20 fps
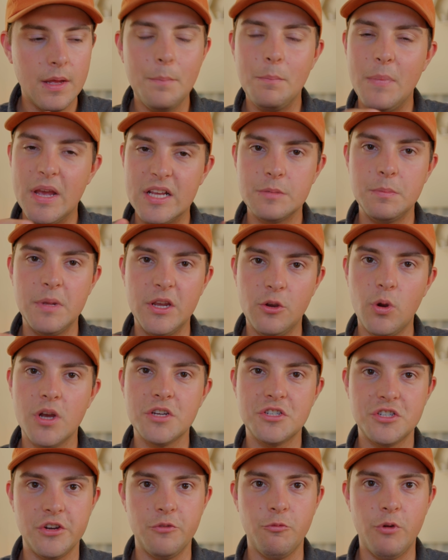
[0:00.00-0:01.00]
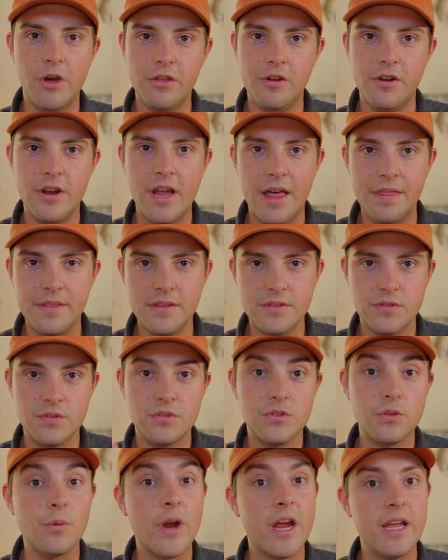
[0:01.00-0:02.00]
makes me question whether or not this is
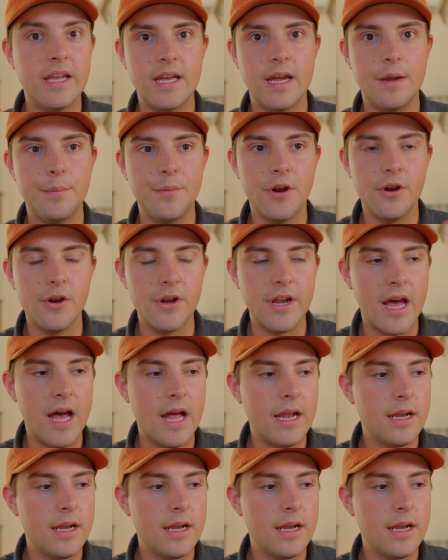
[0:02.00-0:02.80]
the right camera or not.